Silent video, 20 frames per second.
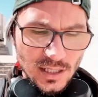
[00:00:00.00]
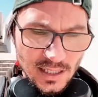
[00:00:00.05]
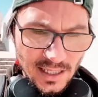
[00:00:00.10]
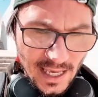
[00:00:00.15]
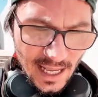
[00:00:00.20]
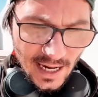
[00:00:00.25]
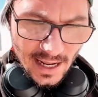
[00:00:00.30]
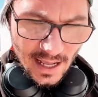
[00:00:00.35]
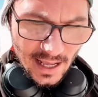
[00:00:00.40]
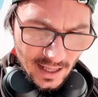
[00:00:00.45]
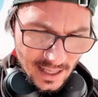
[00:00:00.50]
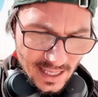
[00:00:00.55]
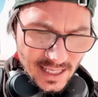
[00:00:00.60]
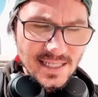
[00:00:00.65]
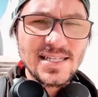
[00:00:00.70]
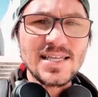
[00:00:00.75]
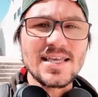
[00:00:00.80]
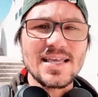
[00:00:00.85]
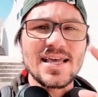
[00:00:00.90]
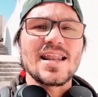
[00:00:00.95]

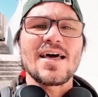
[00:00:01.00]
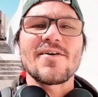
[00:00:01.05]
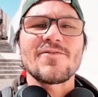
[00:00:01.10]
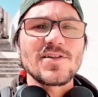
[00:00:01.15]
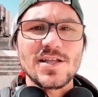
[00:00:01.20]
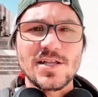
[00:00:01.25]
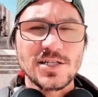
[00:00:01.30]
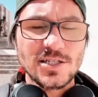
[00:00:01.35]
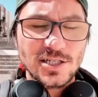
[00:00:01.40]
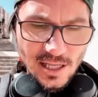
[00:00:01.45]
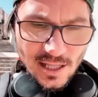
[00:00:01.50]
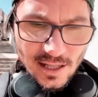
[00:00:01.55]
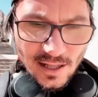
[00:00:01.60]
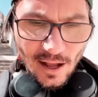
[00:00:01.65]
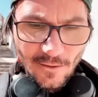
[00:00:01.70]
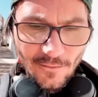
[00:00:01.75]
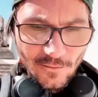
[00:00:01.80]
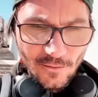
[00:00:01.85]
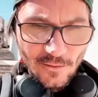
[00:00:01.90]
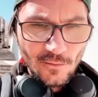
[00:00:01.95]
is the 11-inch
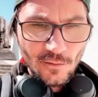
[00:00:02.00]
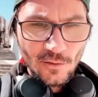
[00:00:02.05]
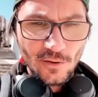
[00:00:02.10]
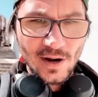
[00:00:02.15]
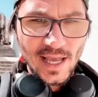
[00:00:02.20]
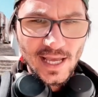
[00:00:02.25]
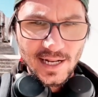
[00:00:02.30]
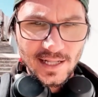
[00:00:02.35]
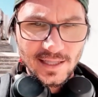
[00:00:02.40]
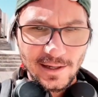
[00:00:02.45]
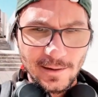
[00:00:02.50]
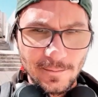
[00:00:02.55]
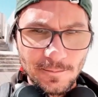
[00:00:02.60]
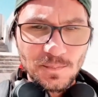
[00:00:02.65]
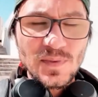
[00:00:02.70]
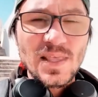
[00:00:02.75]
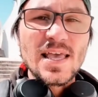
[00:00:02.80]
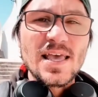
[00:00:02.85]
enough for editing?